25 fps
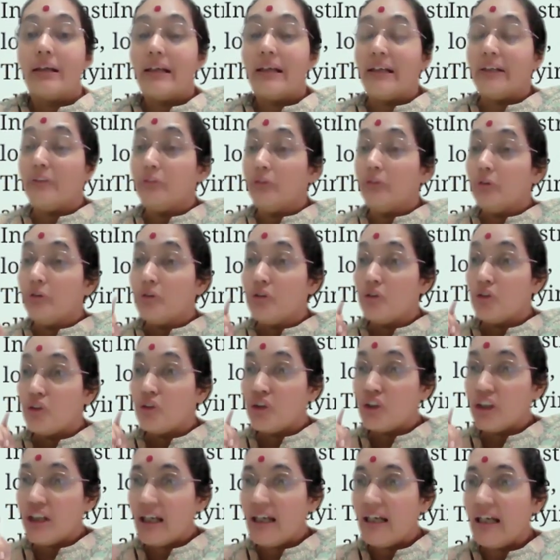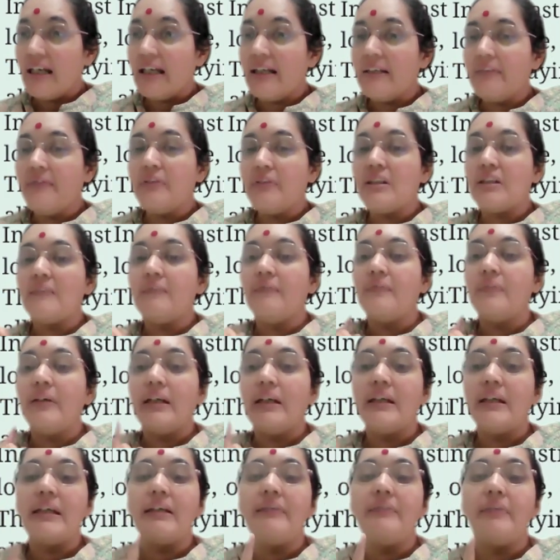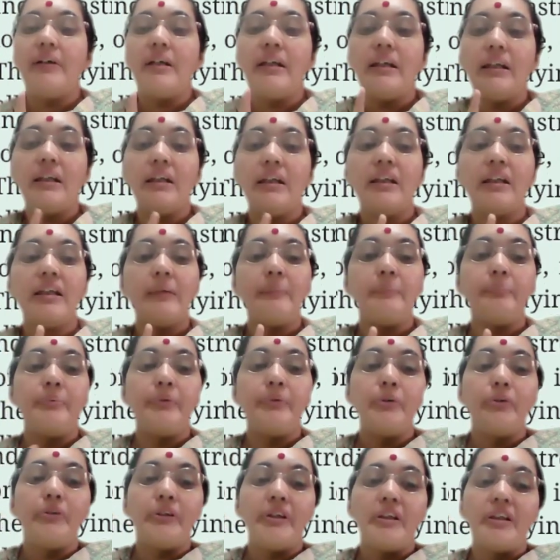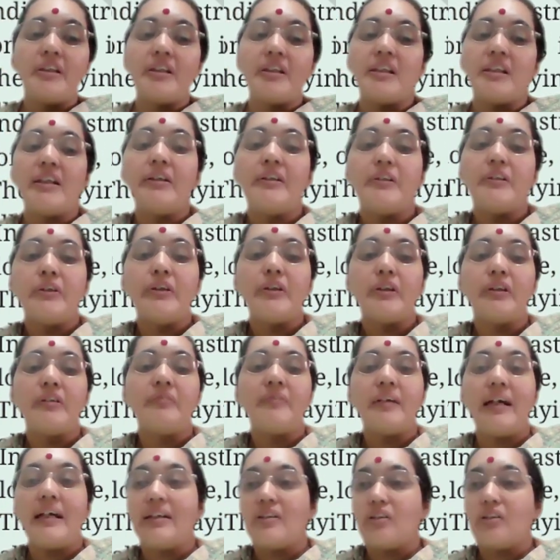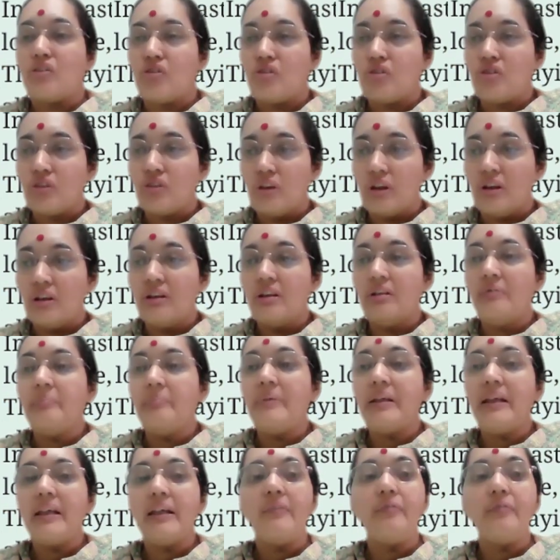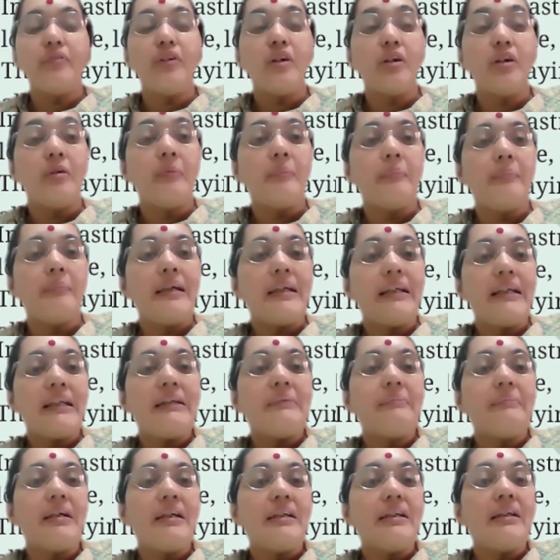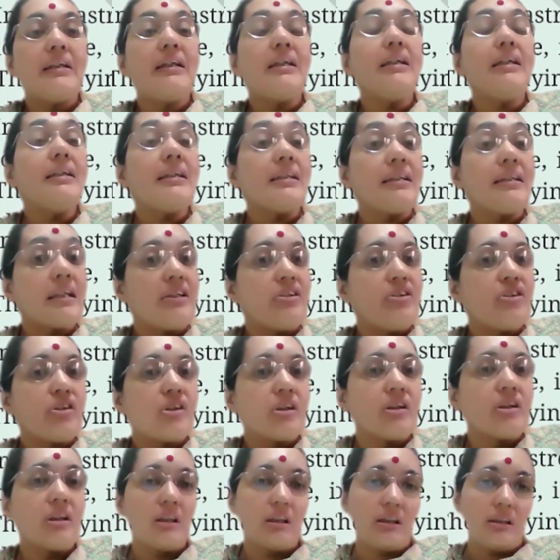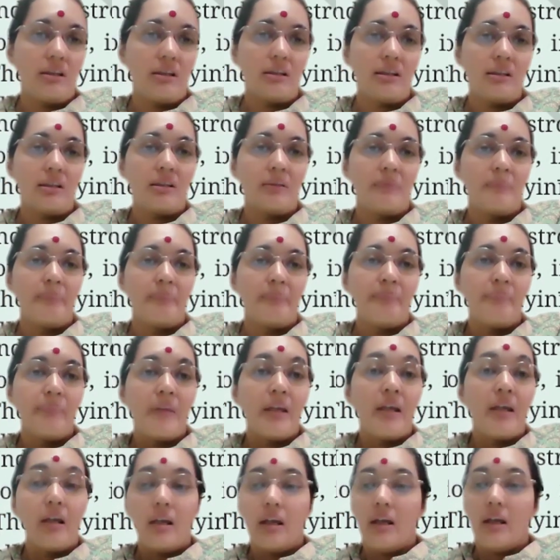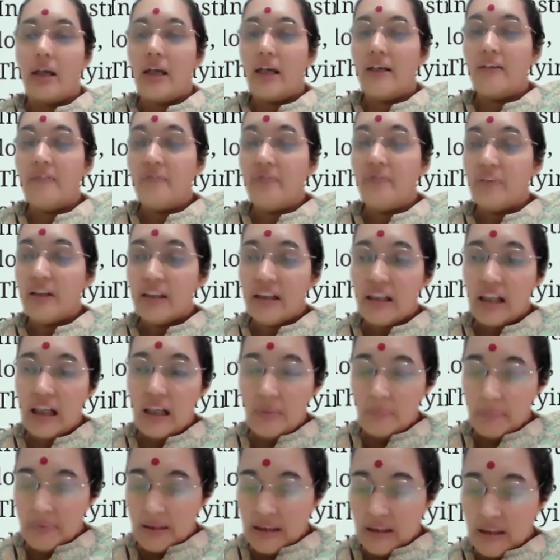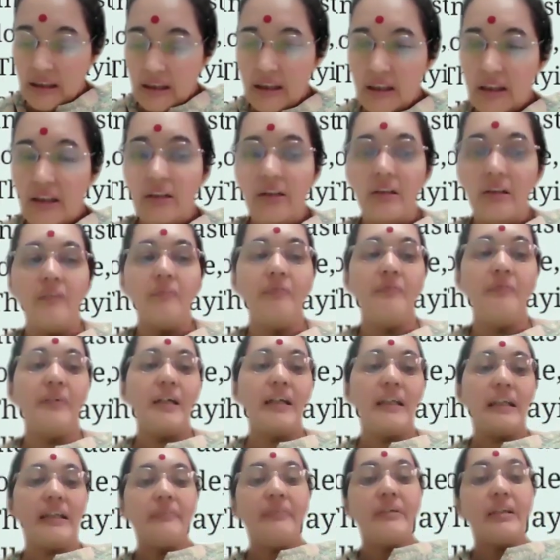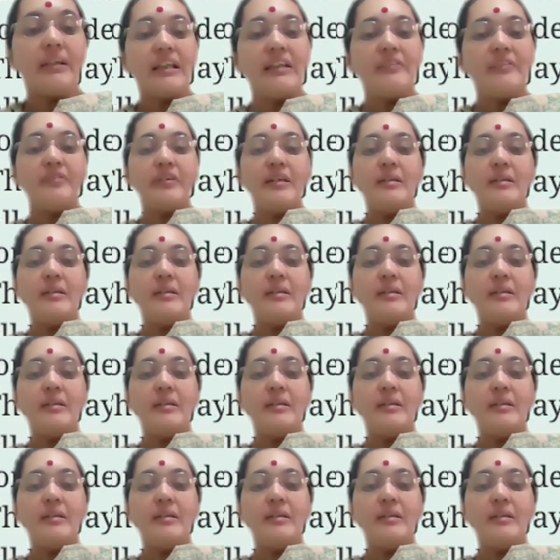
And Ujjain was a very, very reputed center of astronomy for many, many centuries. And Varamihir, a very, very